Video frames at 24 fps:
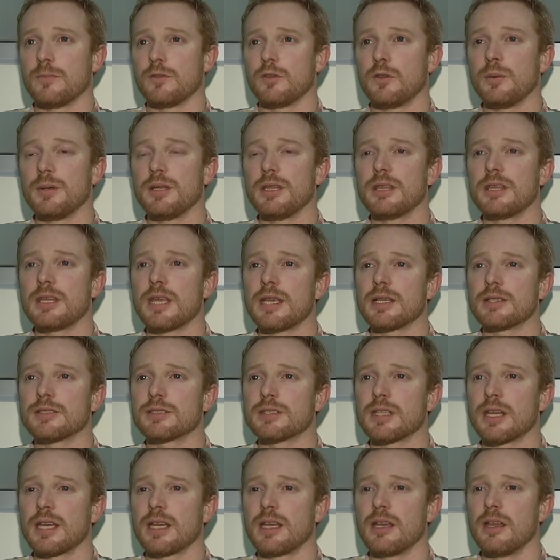doing
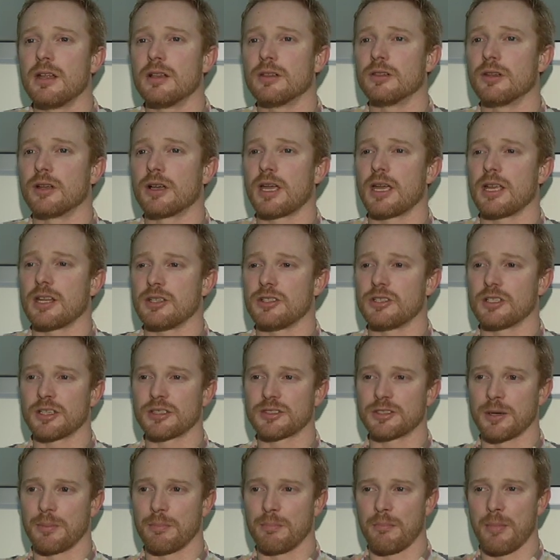things like looking
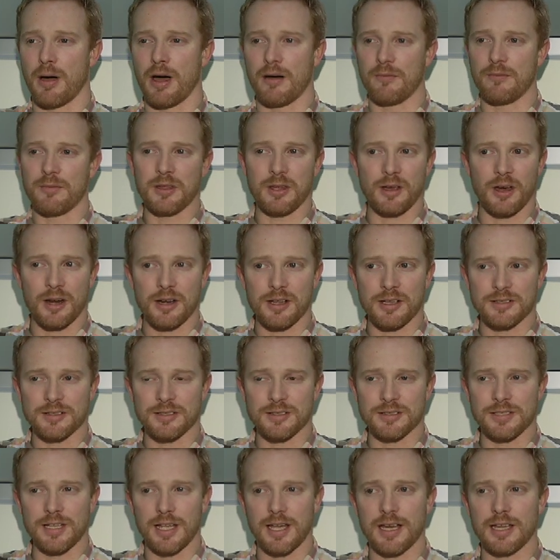just above the
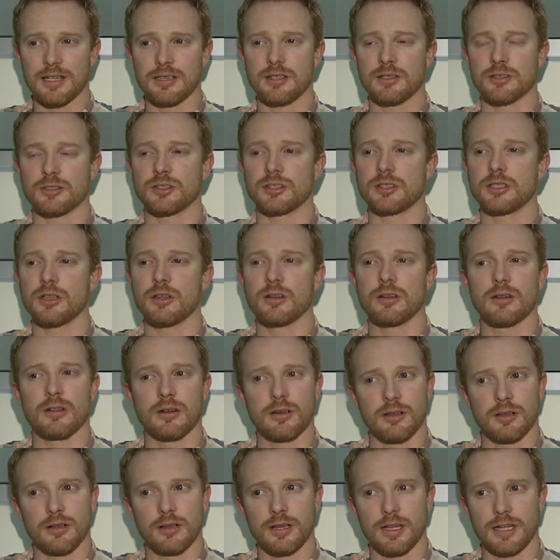audience's head, you're still
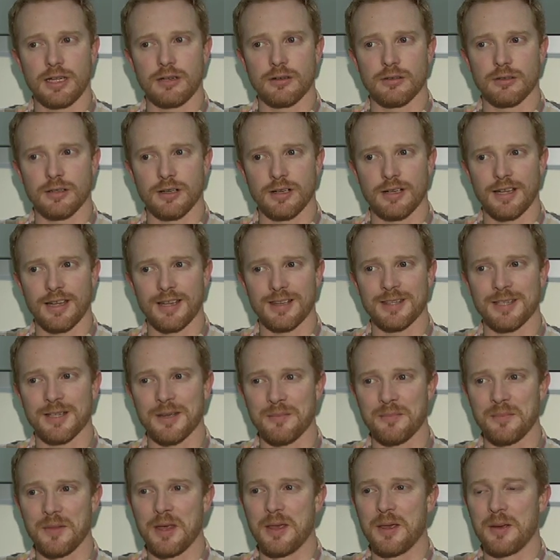going to look like you're looking at
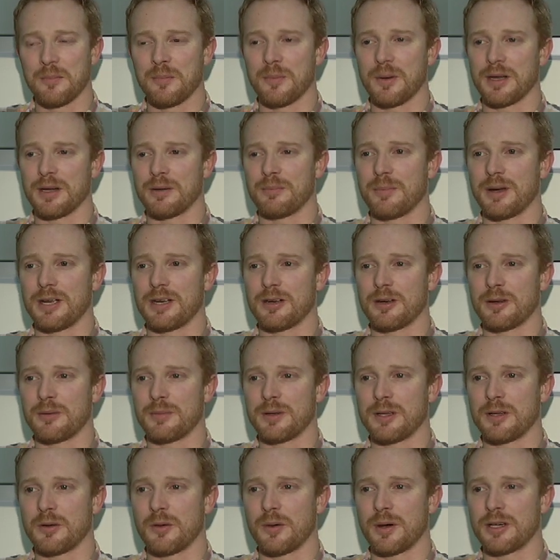them, but it might
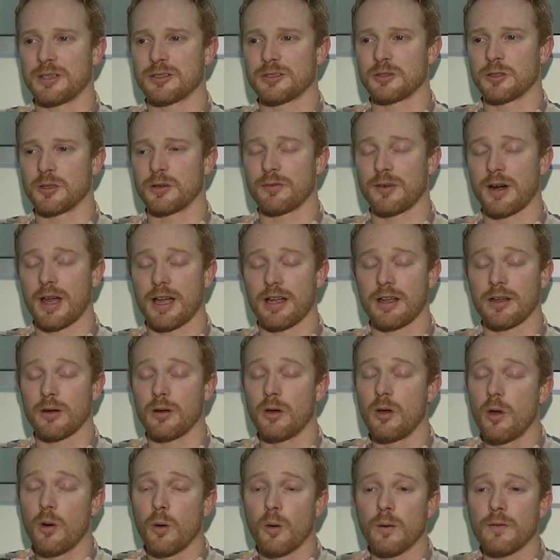not be quite as
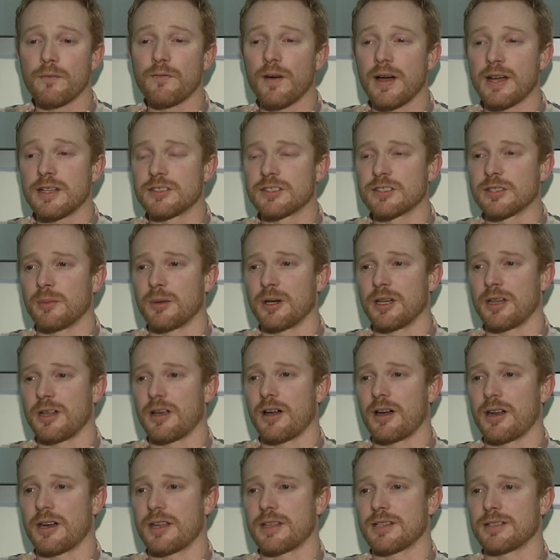nerve-wracking. Or find someone in the
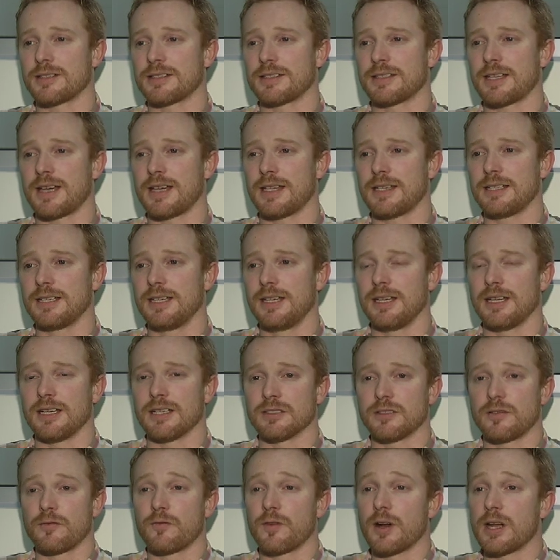audience that
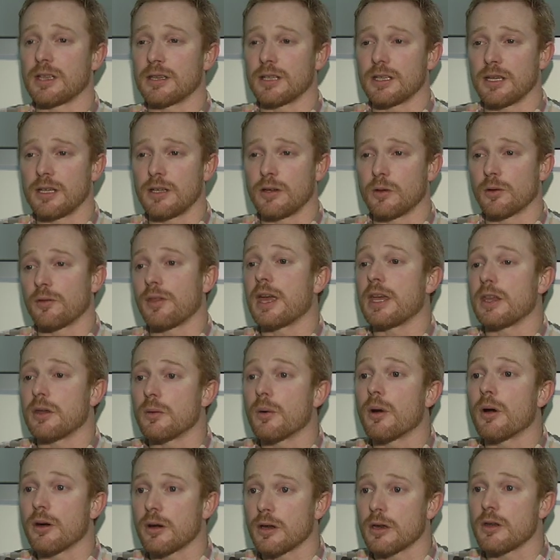is friendly or that
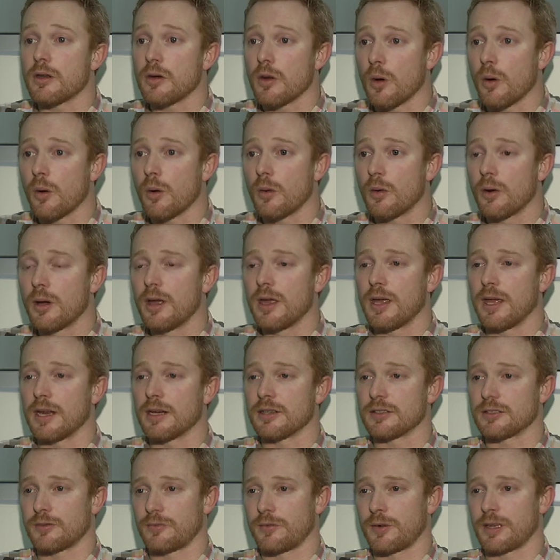you already know
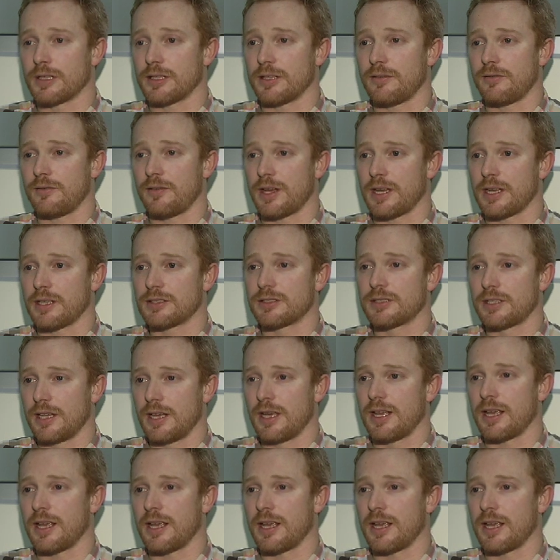and has a friendly face,